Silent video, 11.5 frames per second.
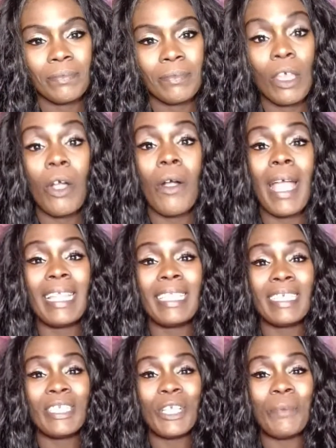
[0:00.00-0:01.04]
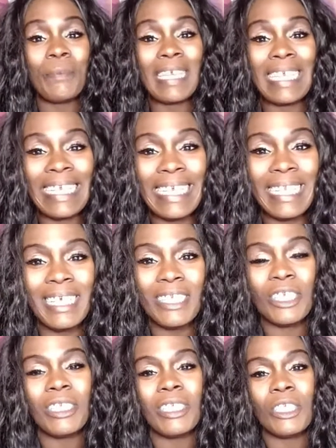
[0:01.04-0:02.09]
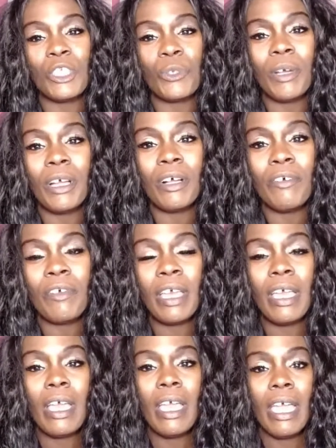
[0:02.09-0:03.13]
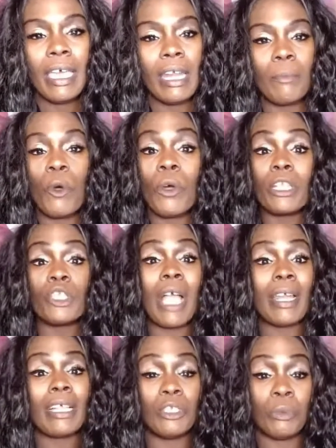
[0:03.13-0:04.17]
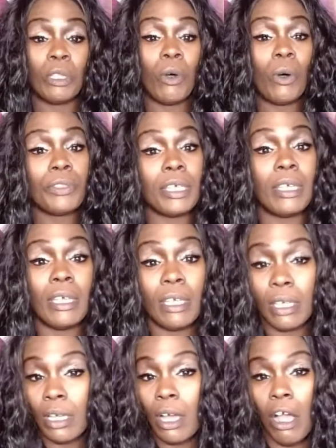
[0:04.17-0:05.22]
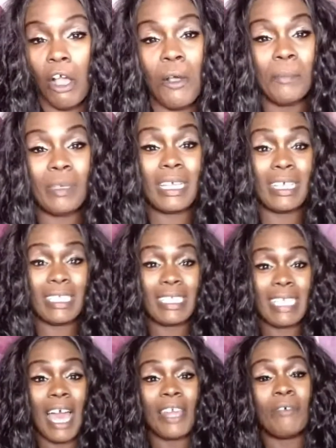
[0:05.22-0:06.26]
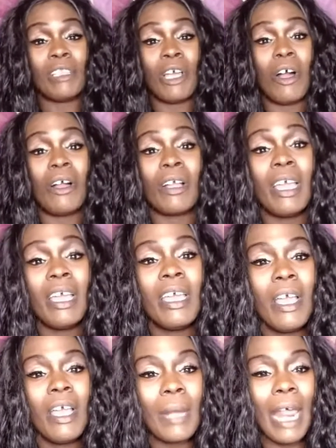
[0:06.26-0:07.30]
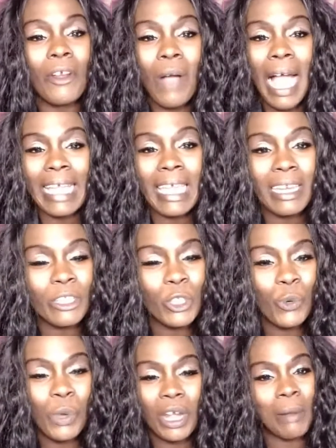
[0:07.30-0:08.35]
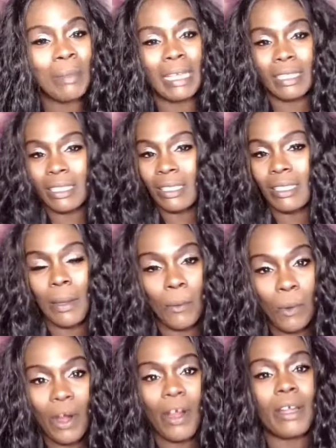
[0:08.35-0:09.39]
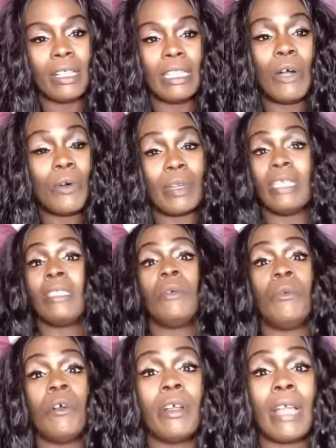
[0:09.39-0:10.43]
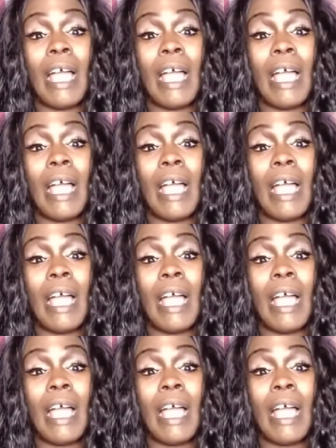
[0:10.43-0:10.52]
All right, let's jump in. Genesis 12. And I'm going to try not to read the whole thing because it's kind of long. But I know I get into it and I'm like, the word alone is the word.